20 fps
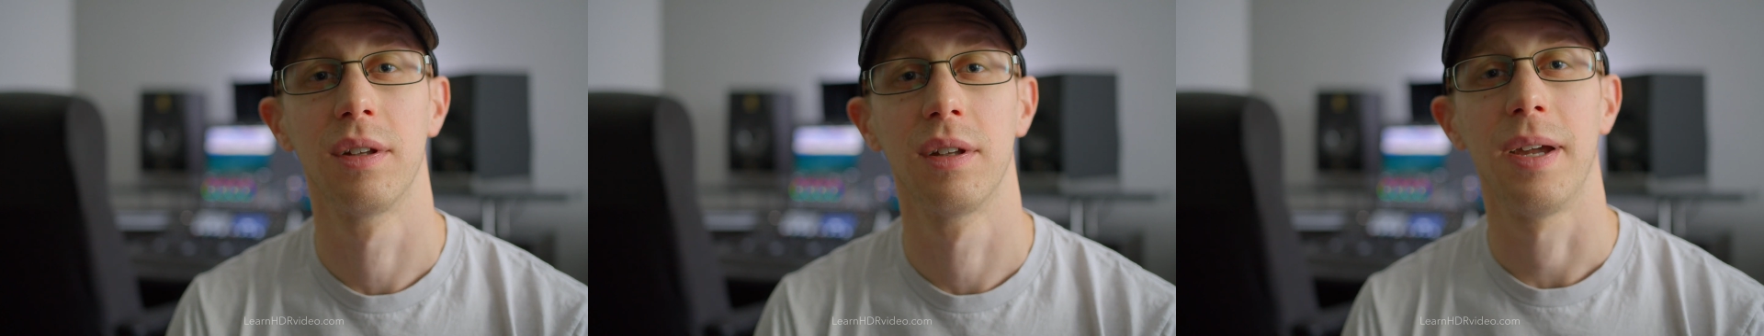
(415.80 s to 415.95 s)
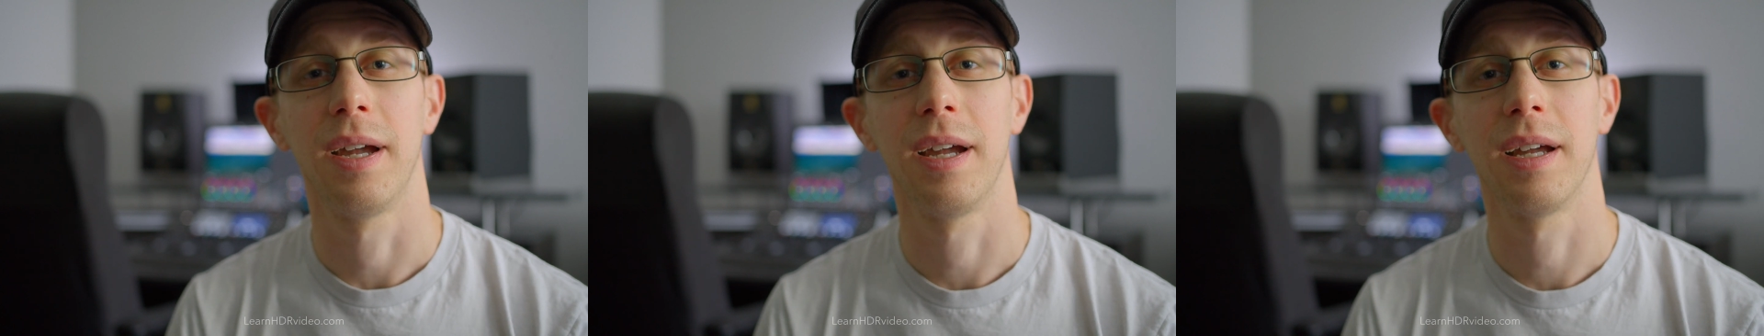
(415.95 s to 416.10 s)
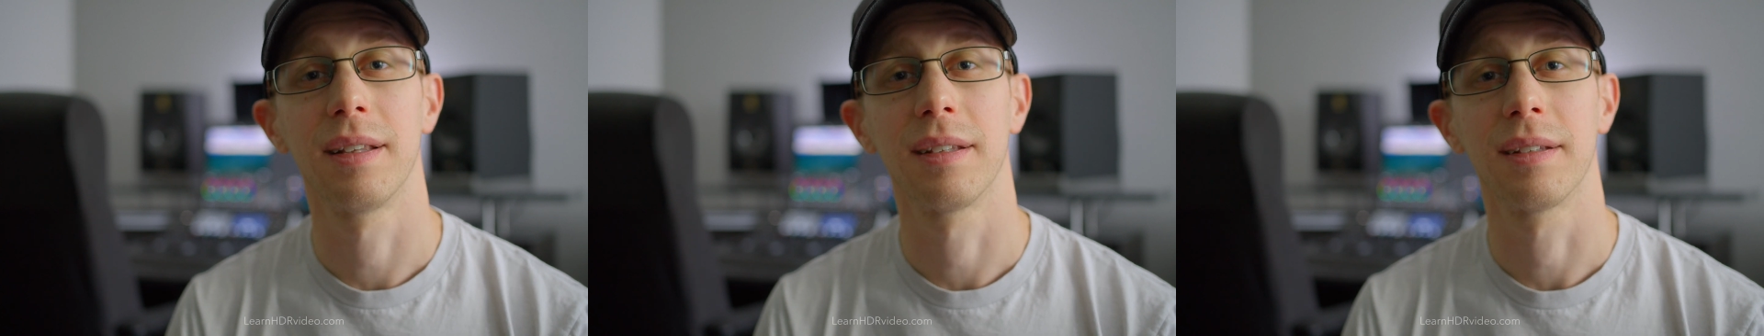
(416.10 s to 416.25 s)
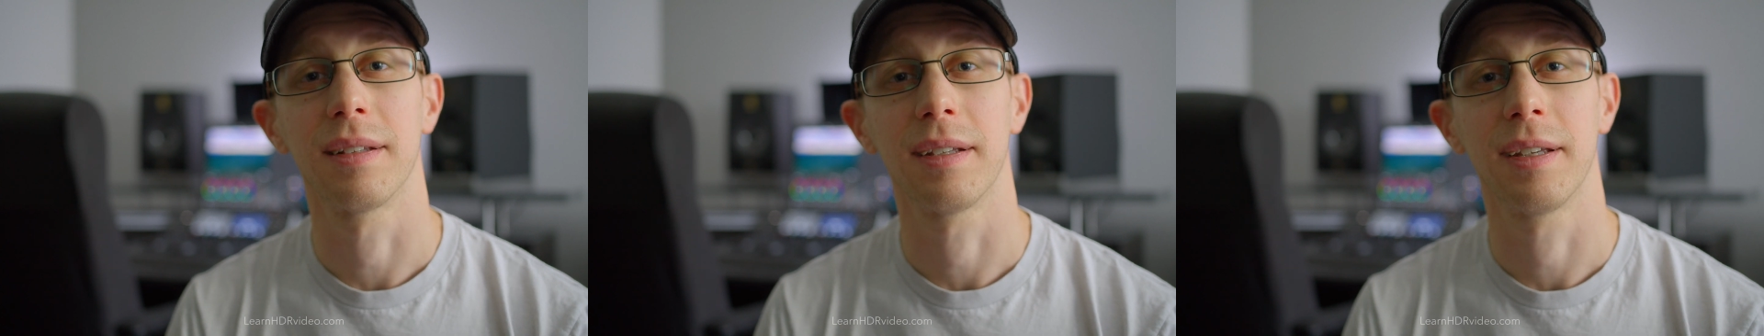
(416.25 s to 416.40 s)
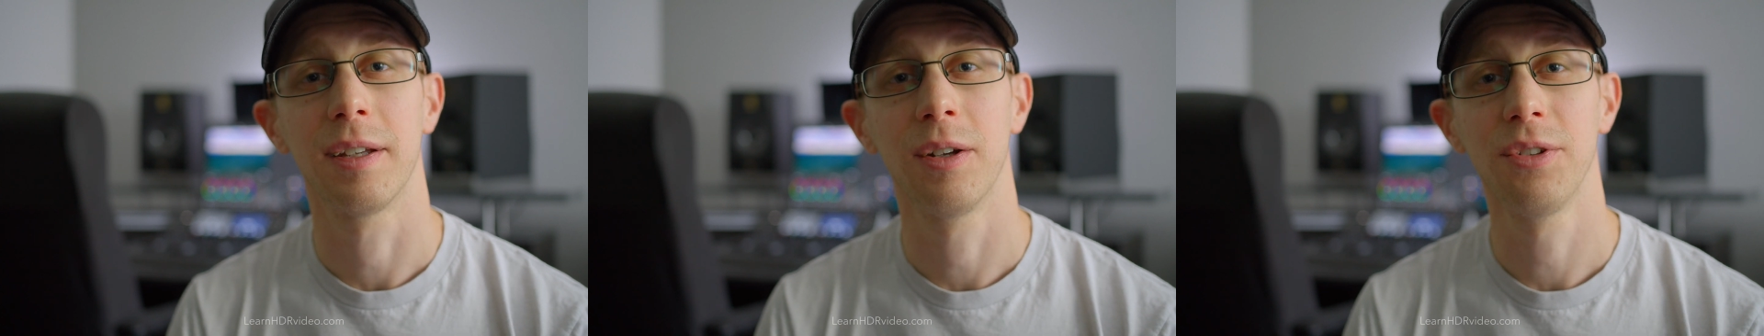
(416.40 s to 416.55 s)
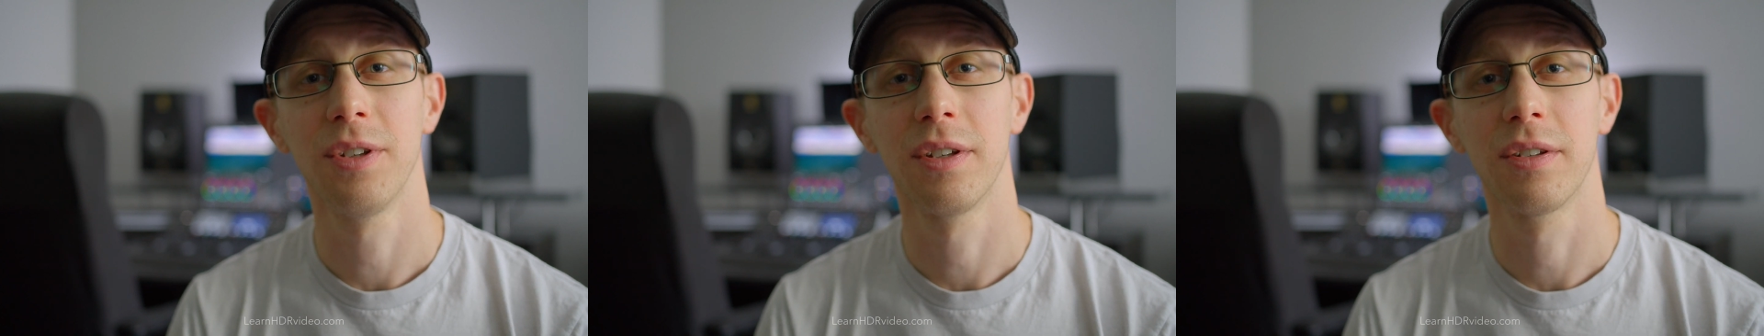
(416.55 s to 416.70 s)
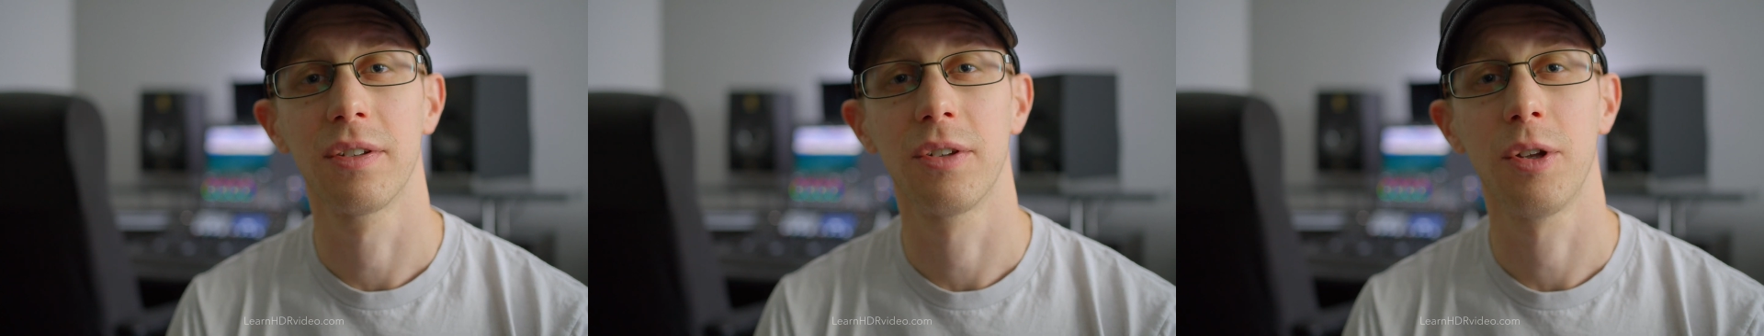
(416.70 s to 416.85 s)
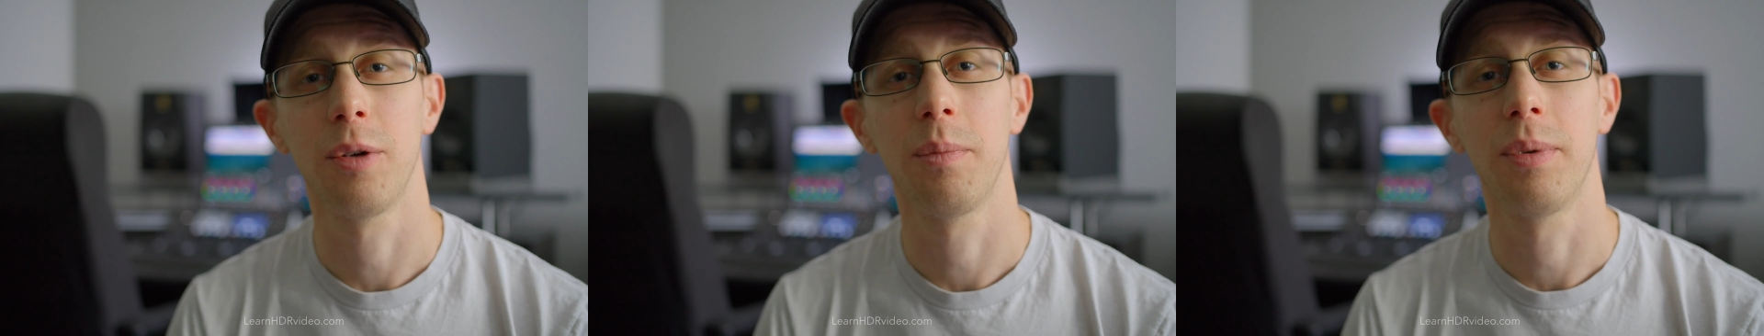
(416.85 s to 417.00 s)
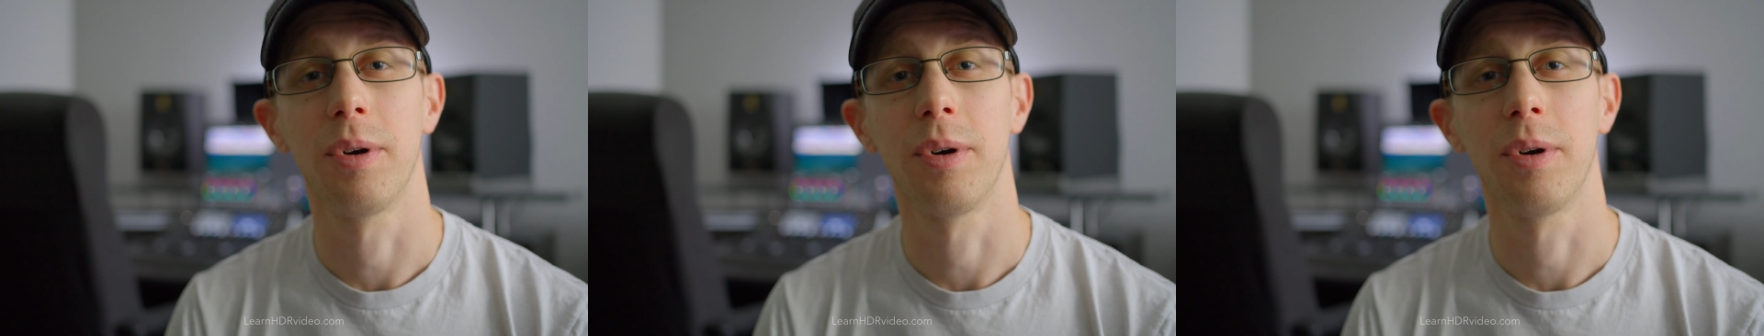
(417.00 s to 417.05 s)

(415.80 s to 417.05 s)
And it also has its own